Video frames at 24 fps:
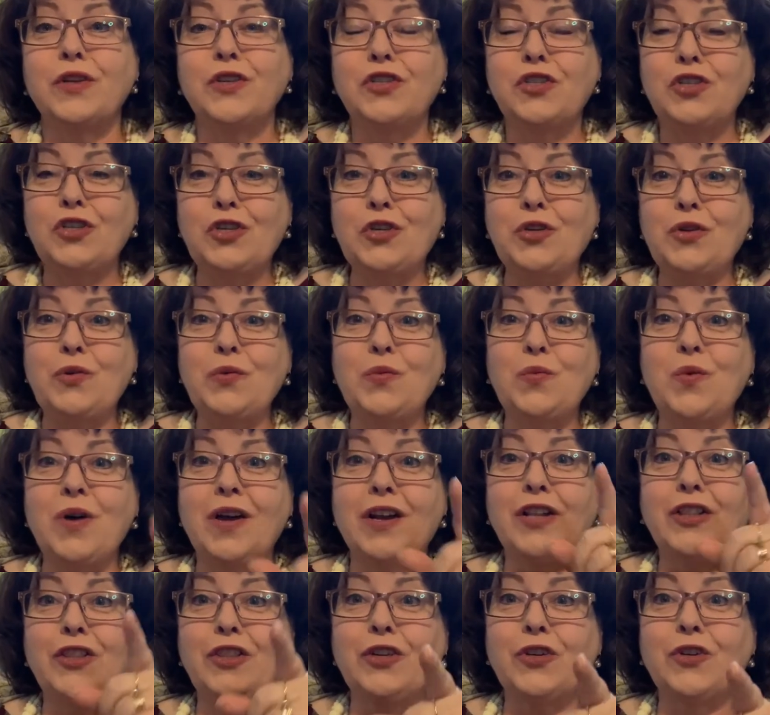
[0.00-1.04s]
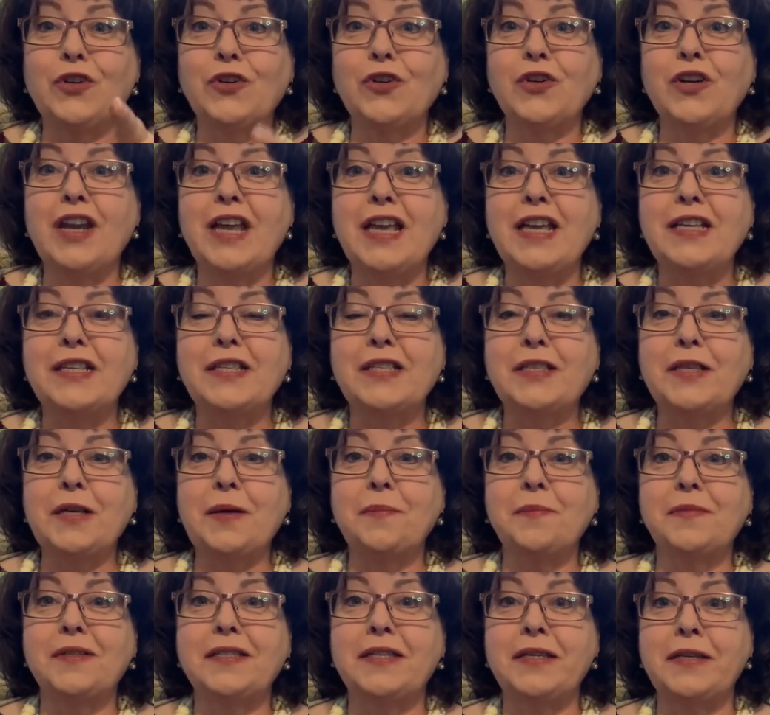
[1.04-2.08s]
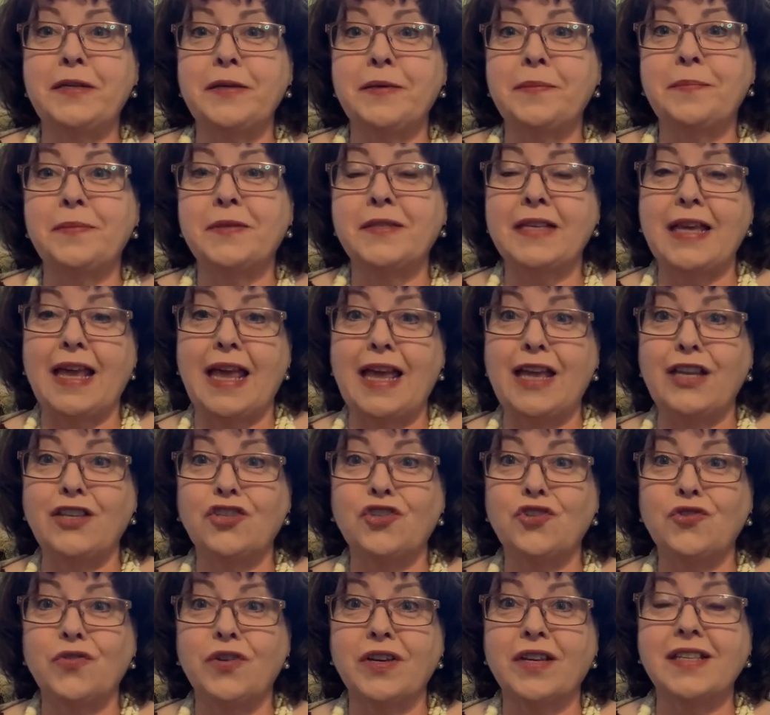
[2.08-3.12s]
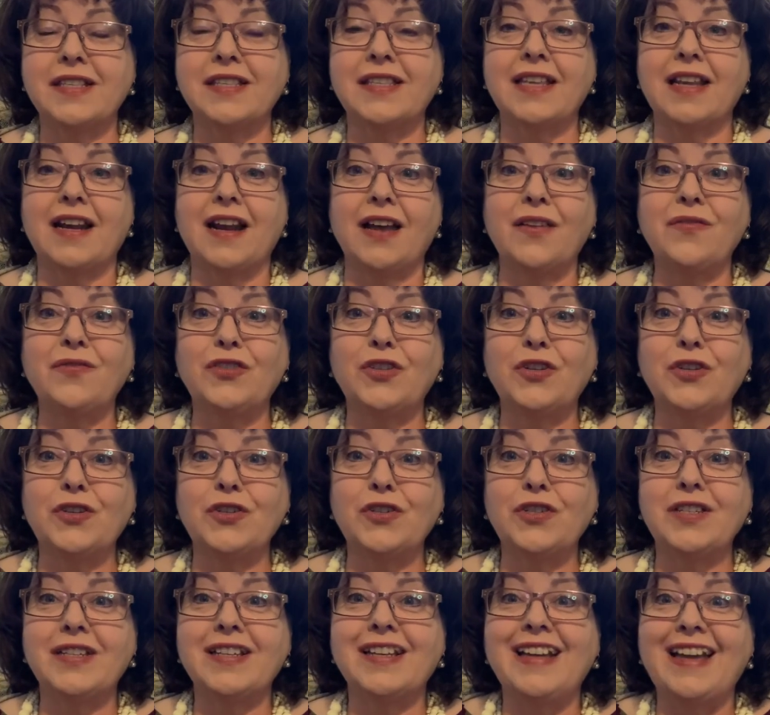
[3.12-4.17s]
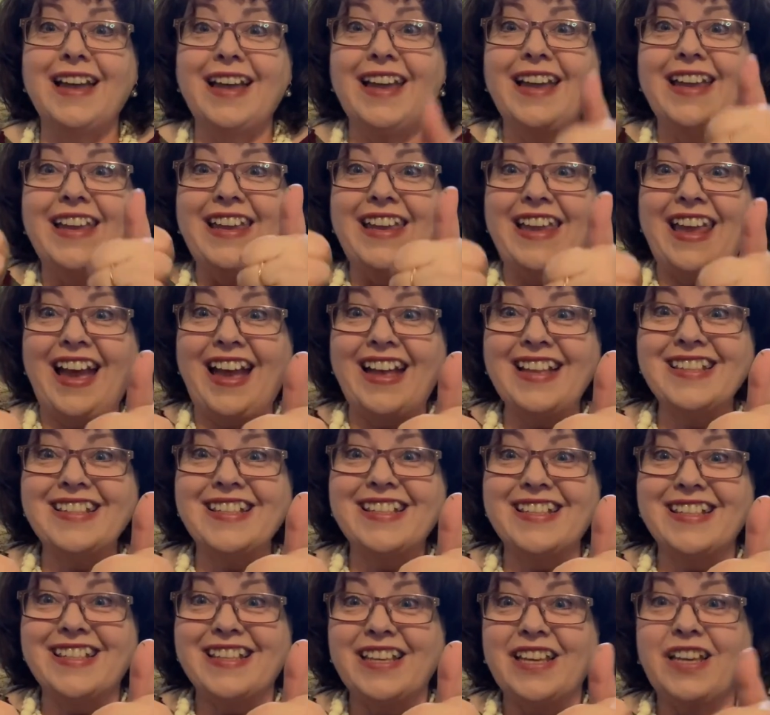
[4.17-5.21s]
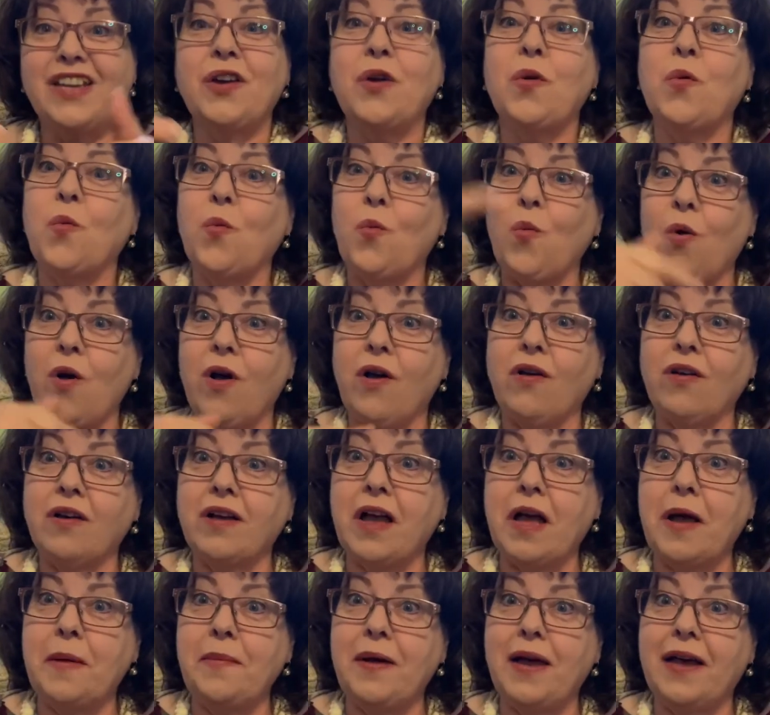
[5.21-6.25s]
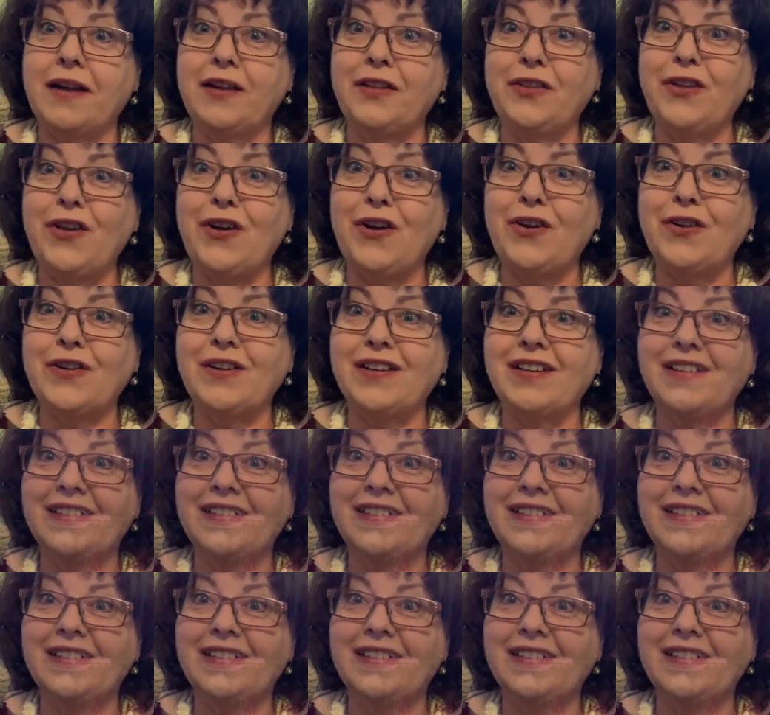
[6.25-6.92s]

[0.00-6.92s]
Do you want to learn some tips and tricks that I've learned? Yes? Well, come on along.